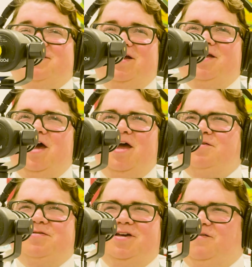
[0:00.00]
I
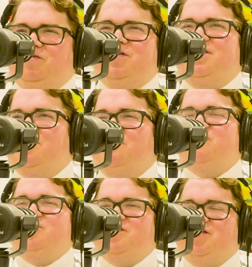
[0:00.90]
don't think I've heard of that
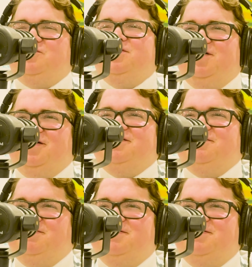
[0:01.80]
before, so that's really awesome.